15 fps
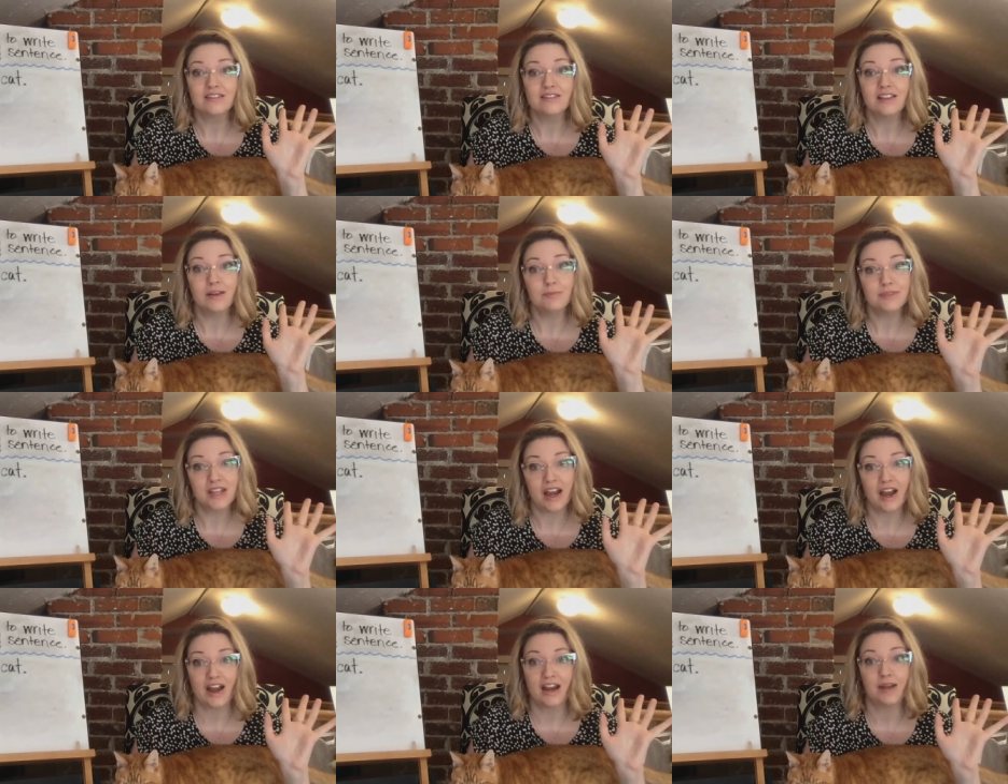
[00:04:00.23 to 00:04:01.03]

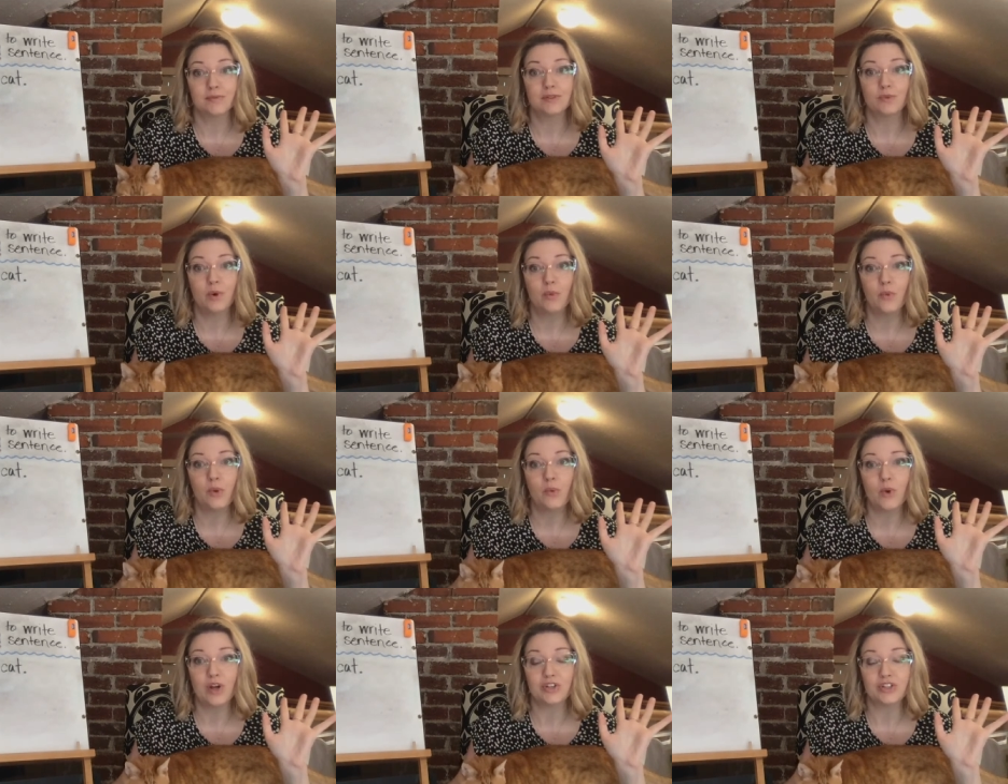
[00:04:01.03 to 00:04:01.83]
sometimes what we
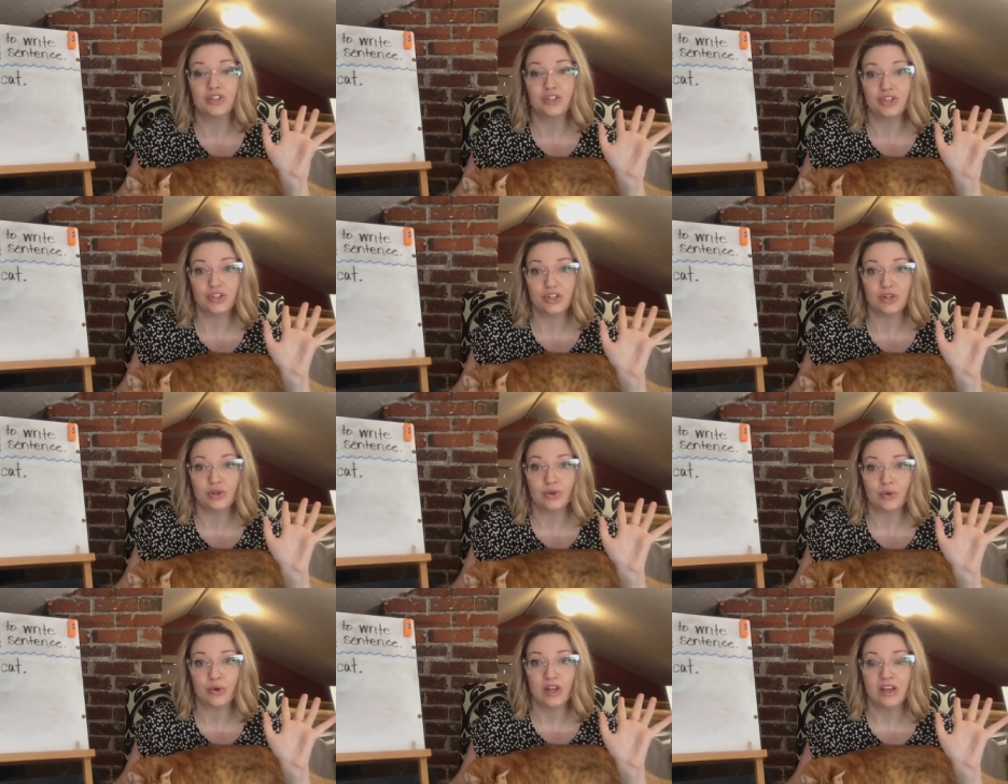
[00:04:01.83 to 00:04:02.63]
want to
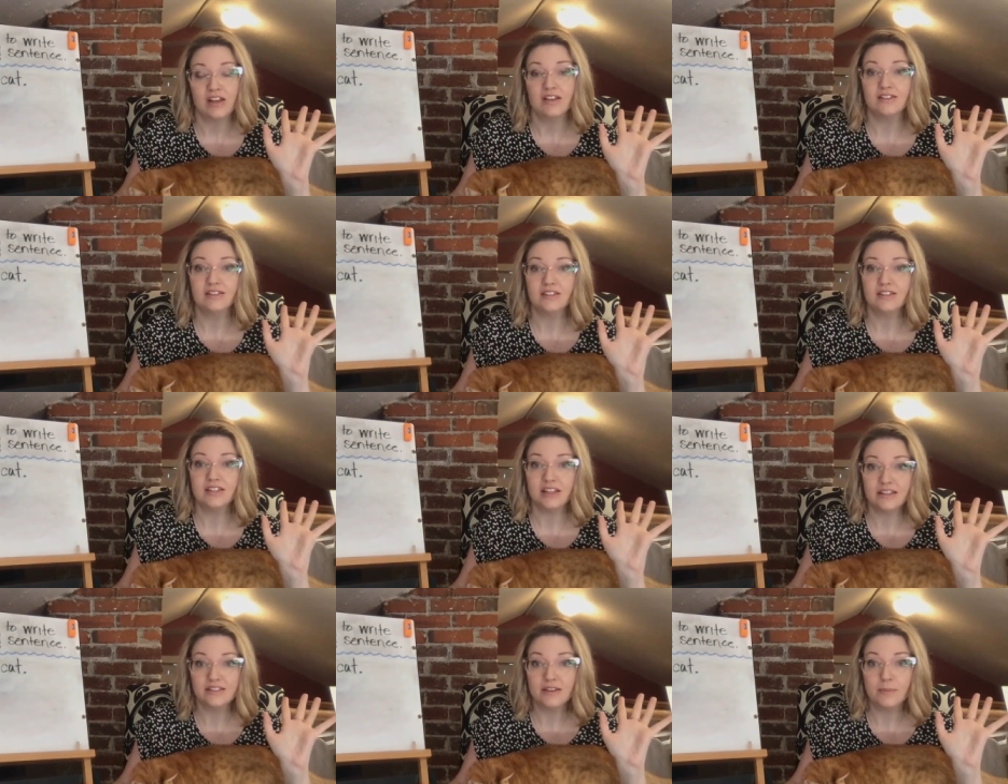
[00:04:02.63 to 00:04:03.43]
do is
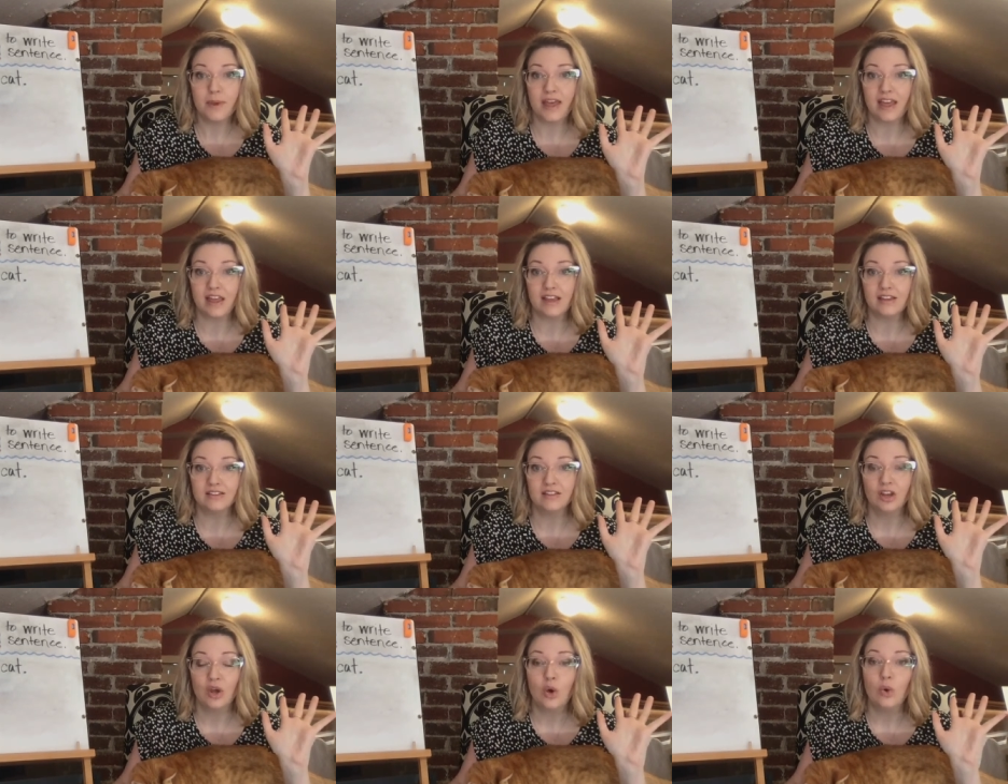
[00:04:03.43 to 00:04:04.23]

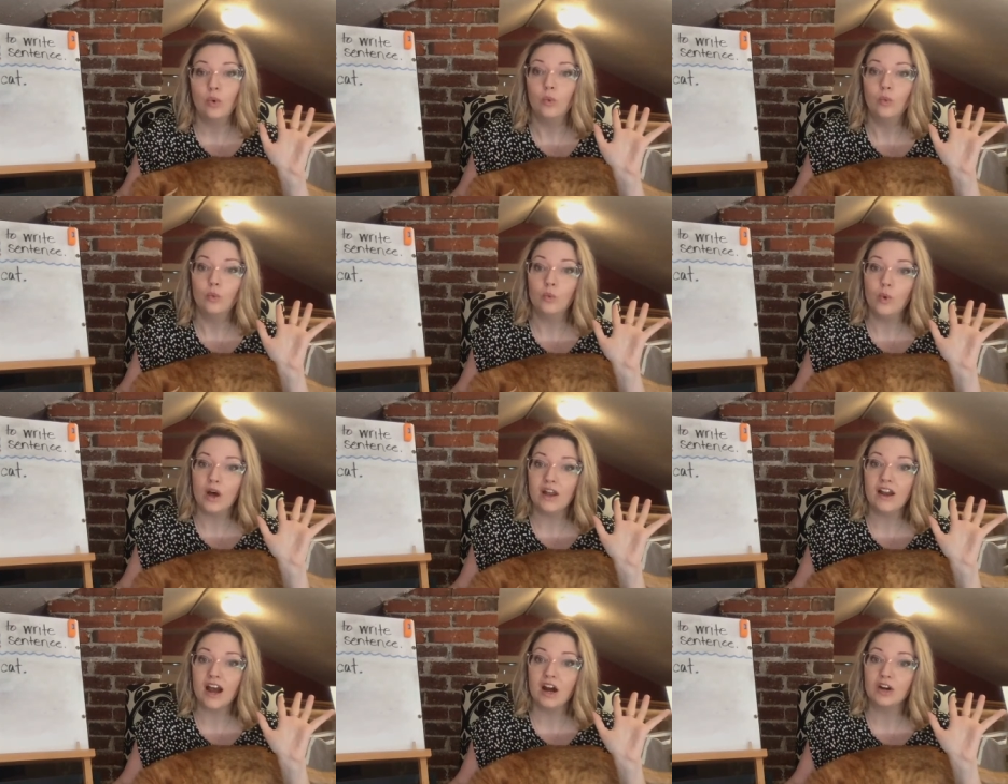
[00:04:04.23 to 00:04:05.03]
anticipate
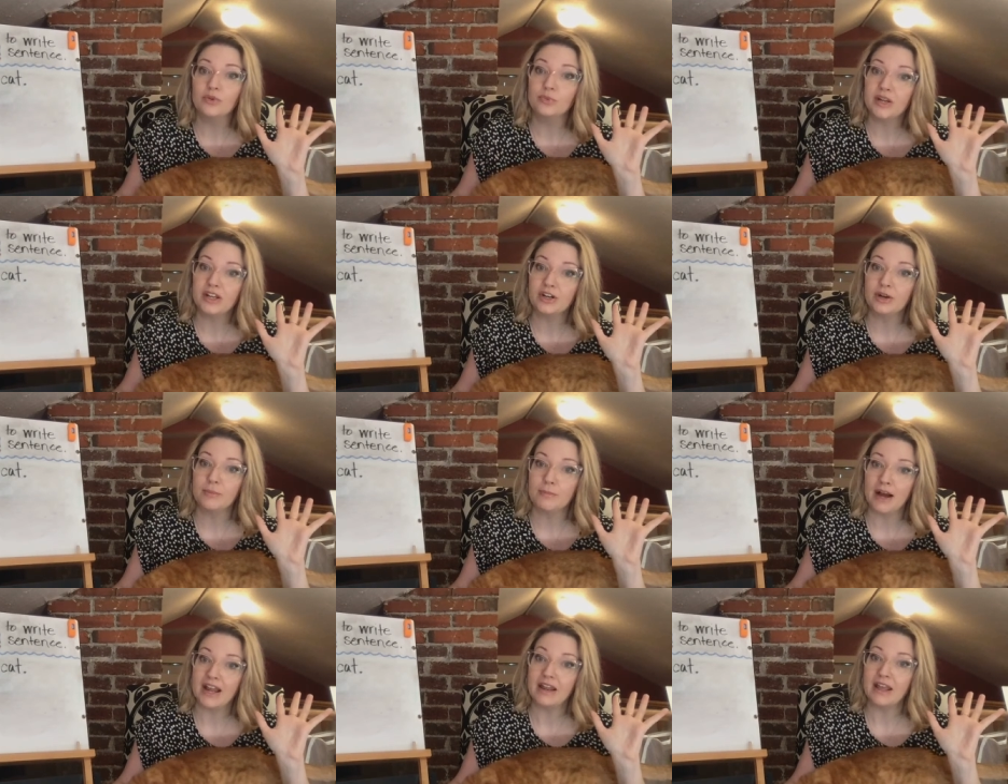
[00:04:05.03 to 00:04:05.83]
what our reader
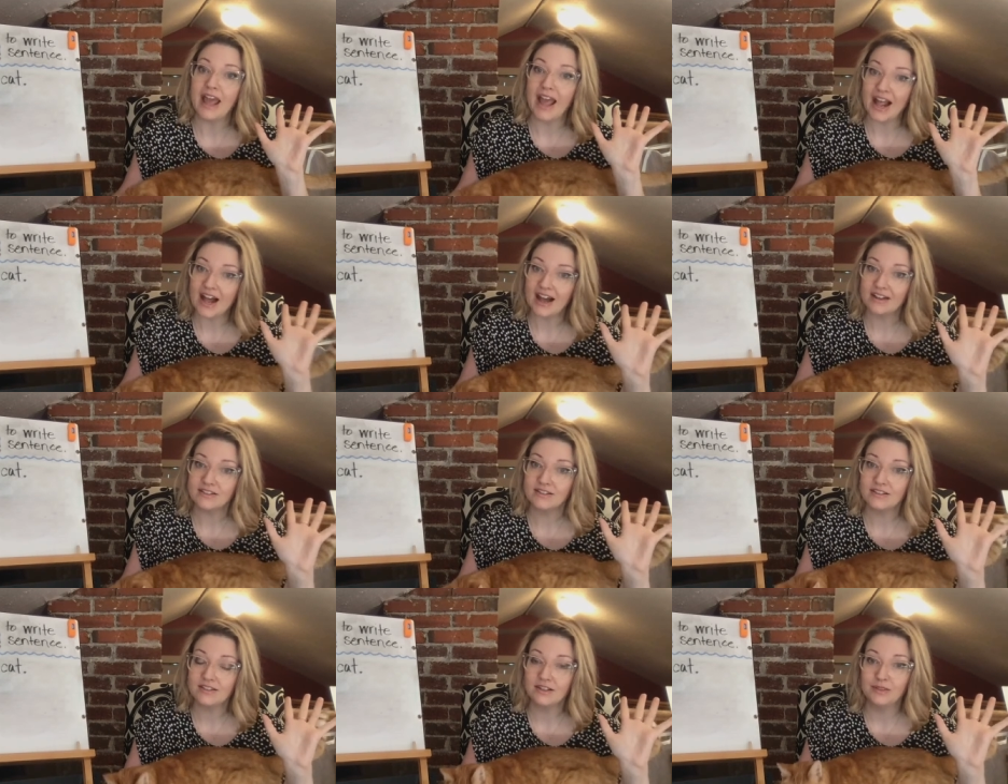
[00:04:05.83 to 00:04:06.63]
might
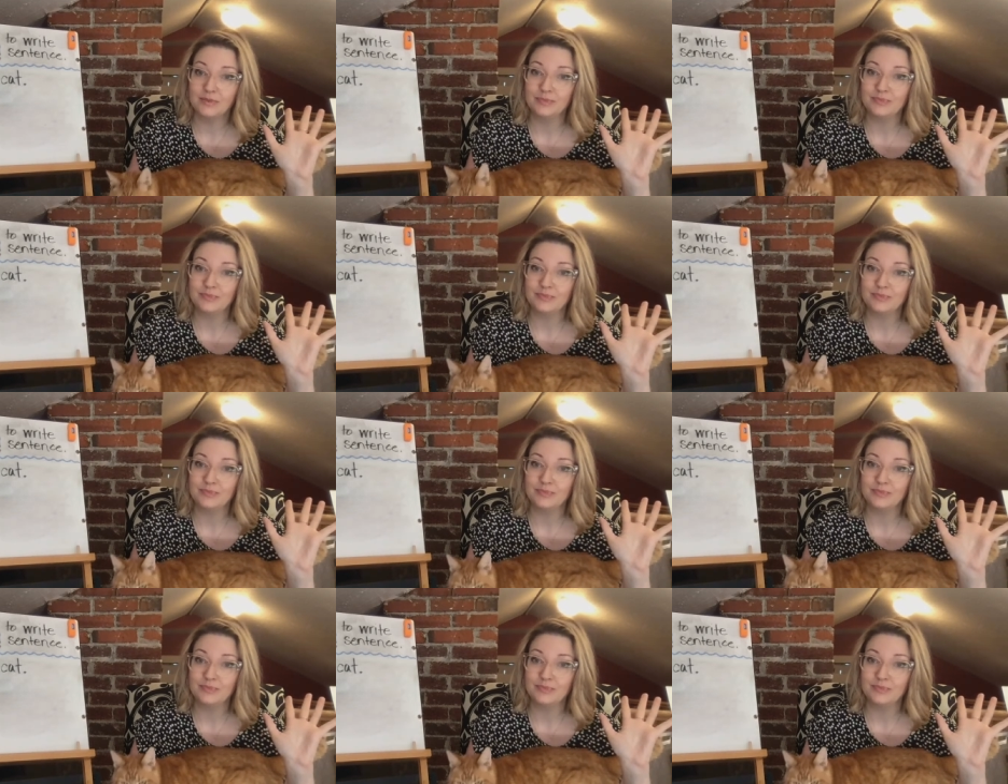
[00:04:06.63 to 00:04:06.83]
ask.